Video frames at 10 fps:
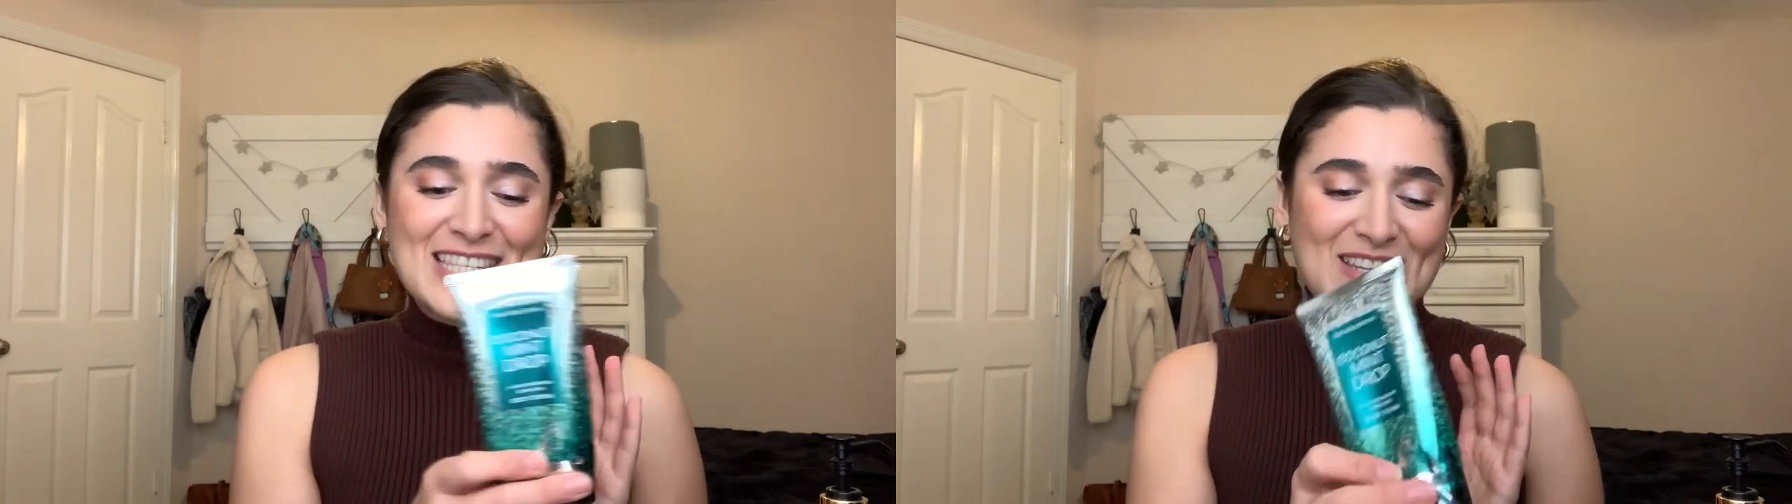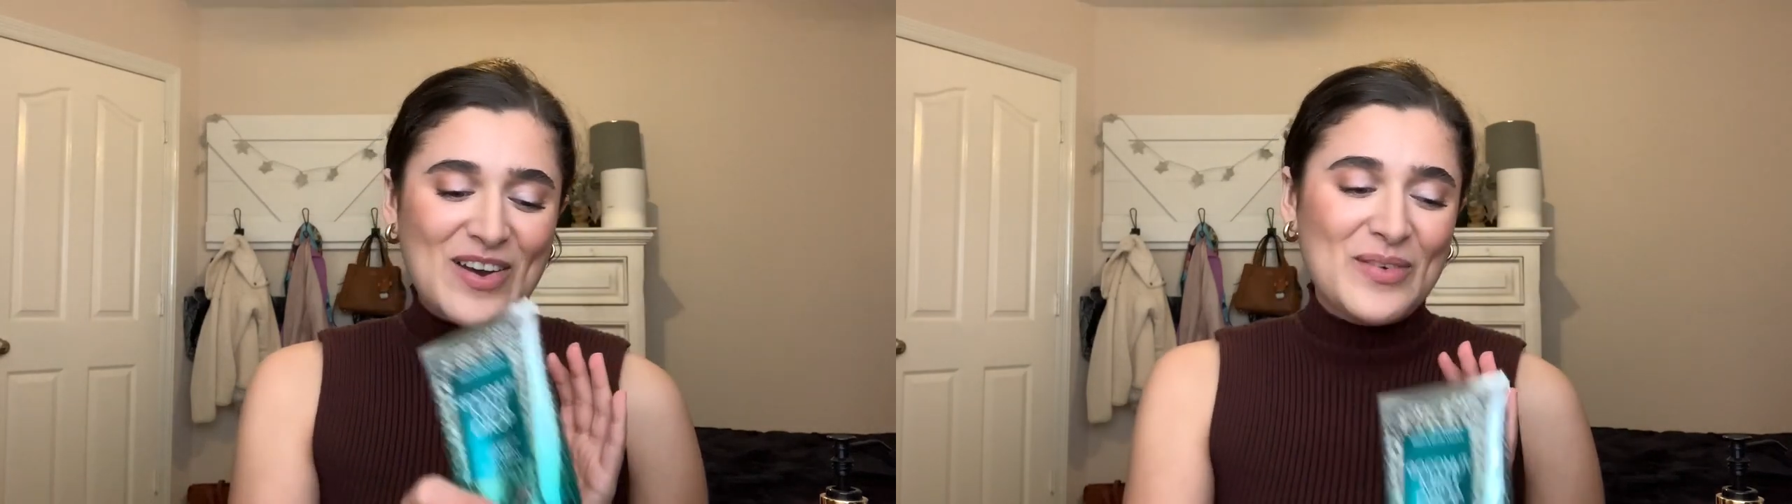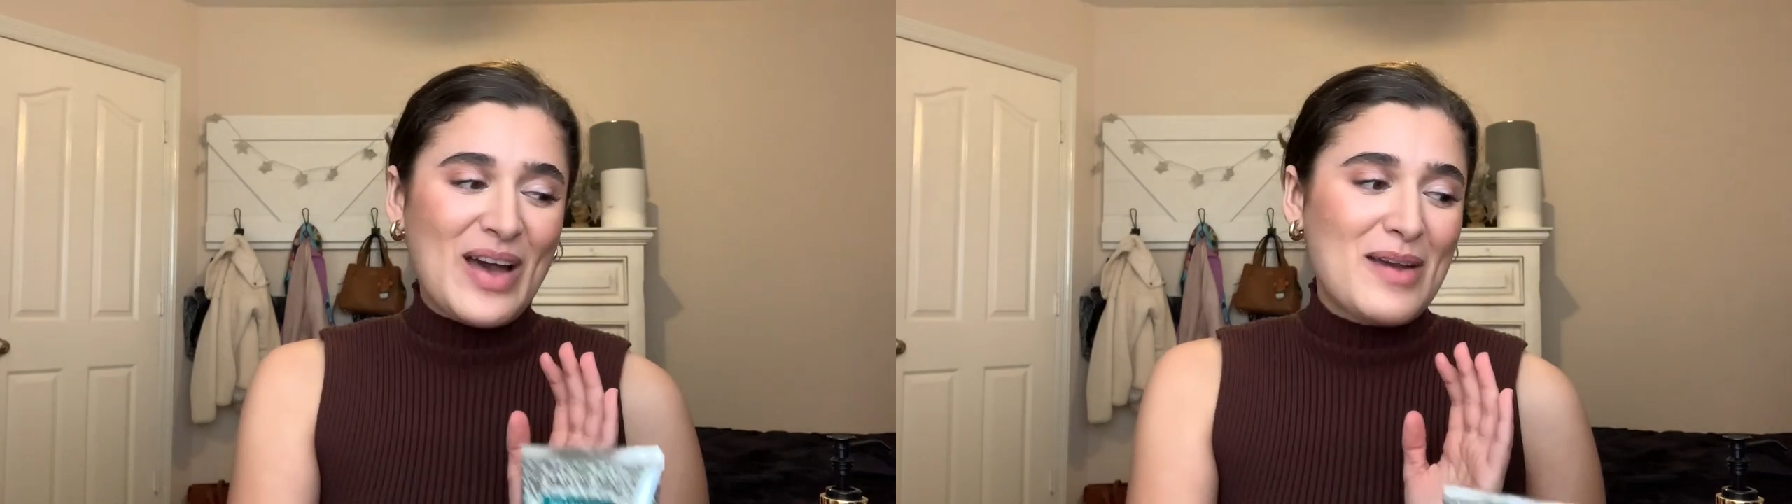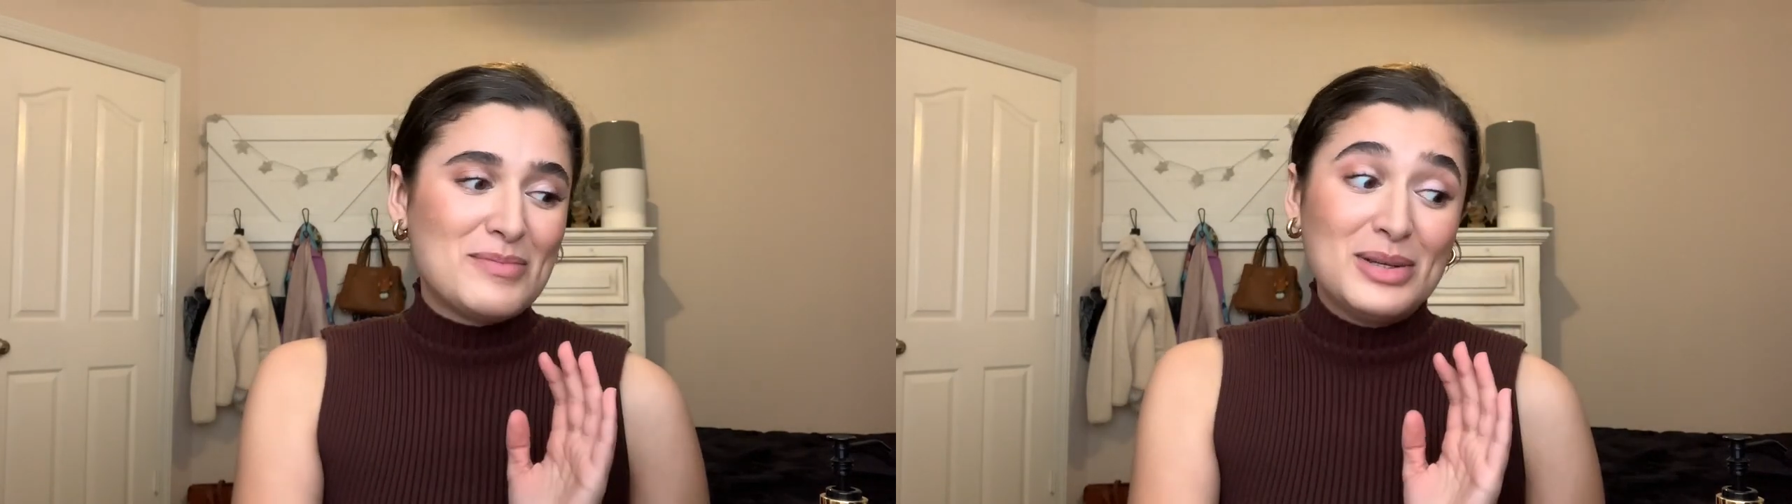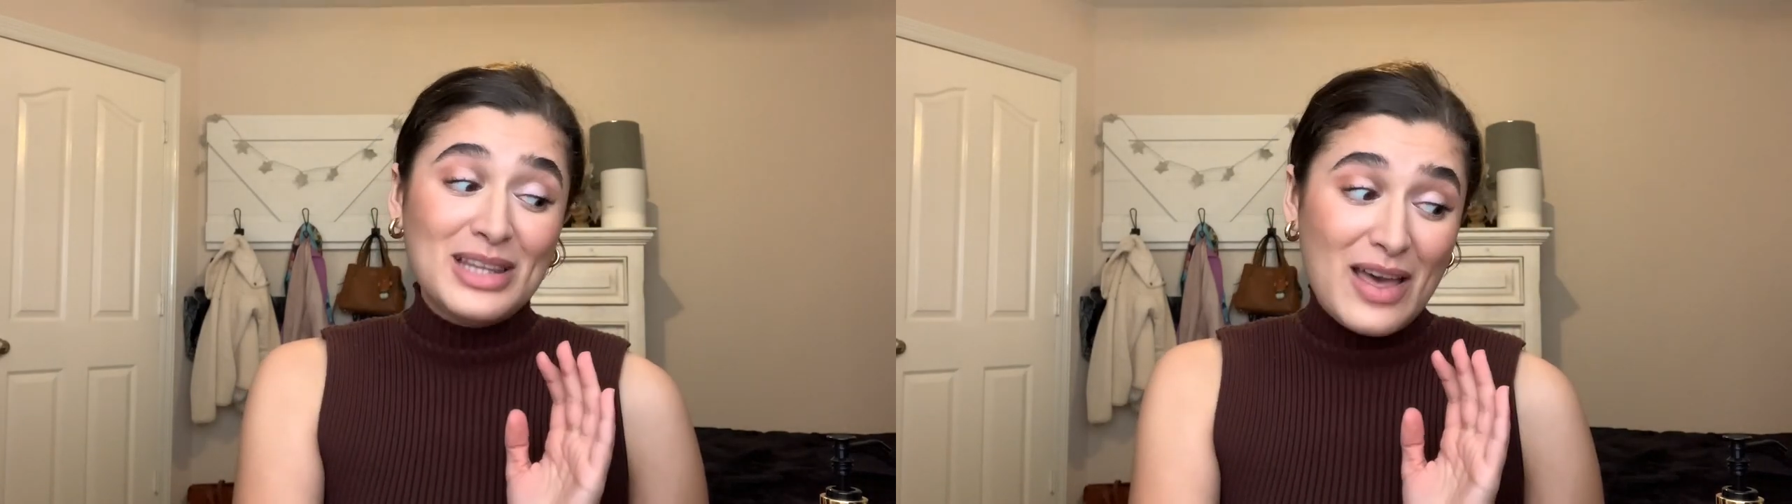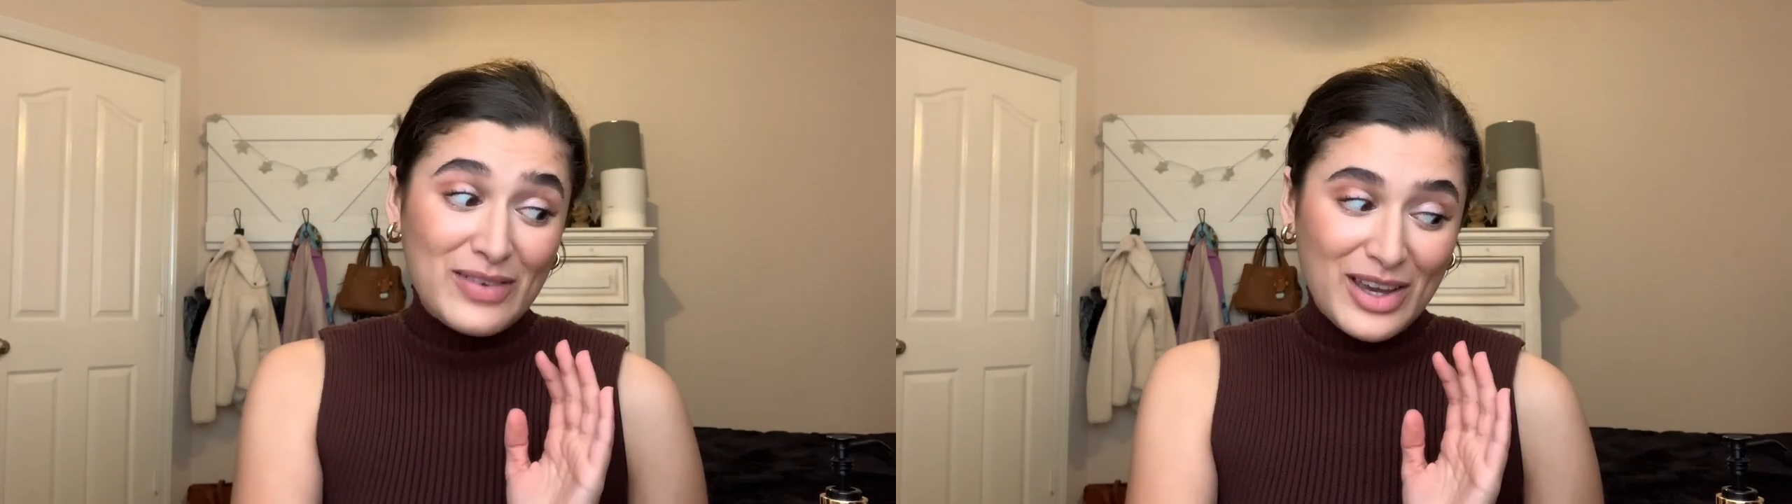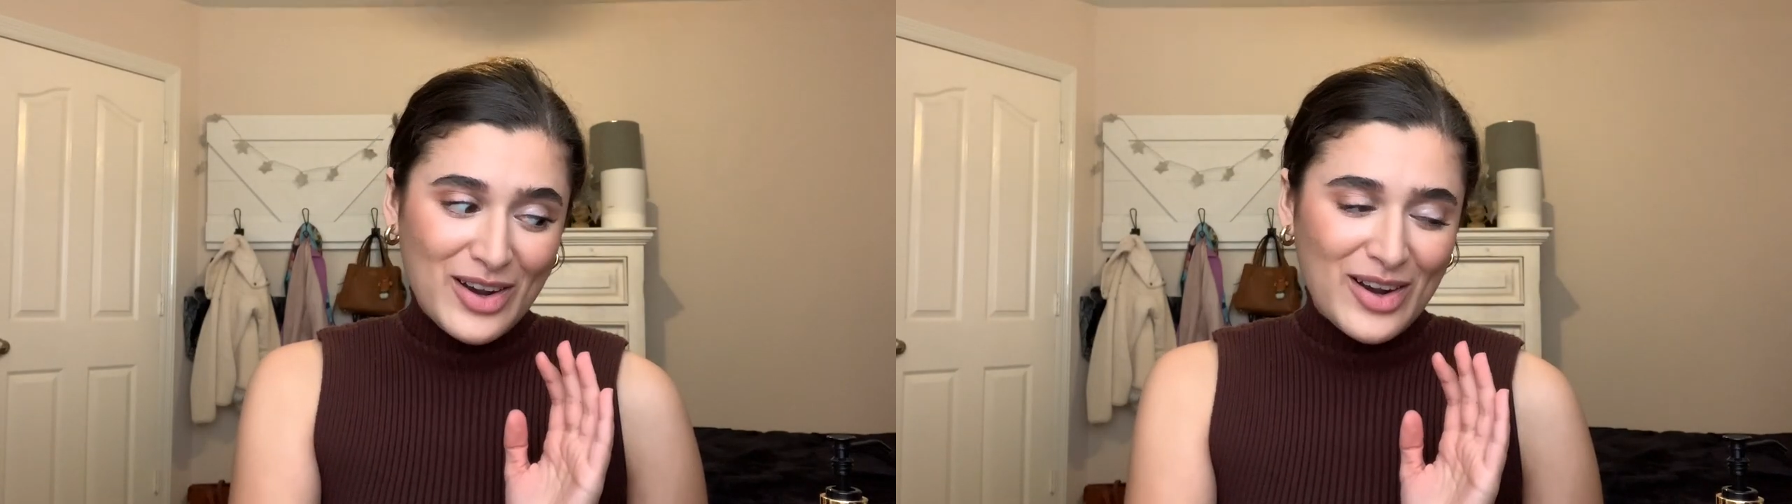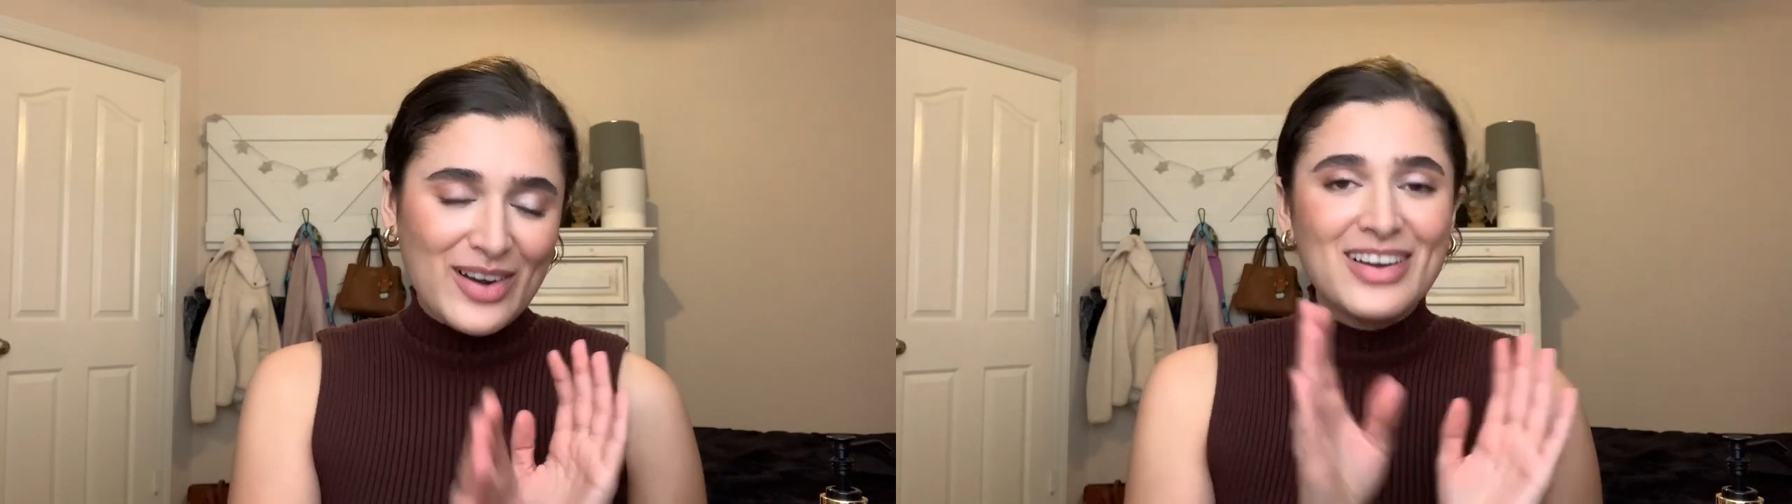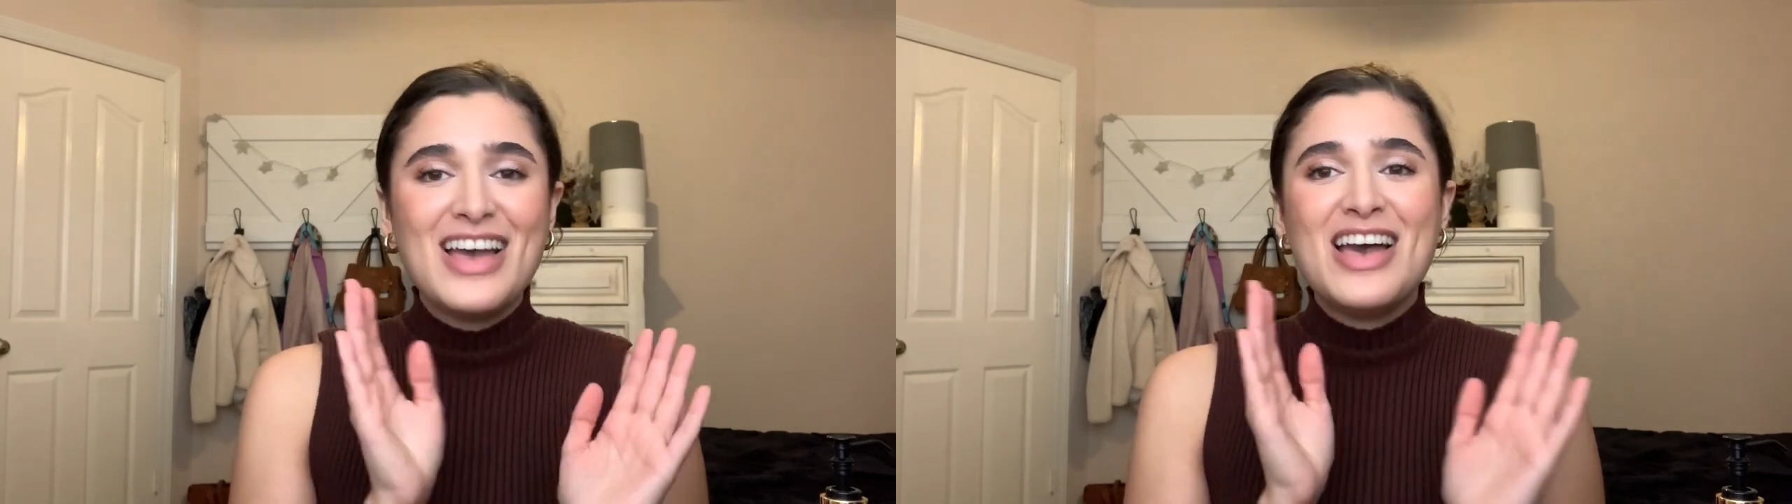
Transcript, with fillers: So I've been loving her.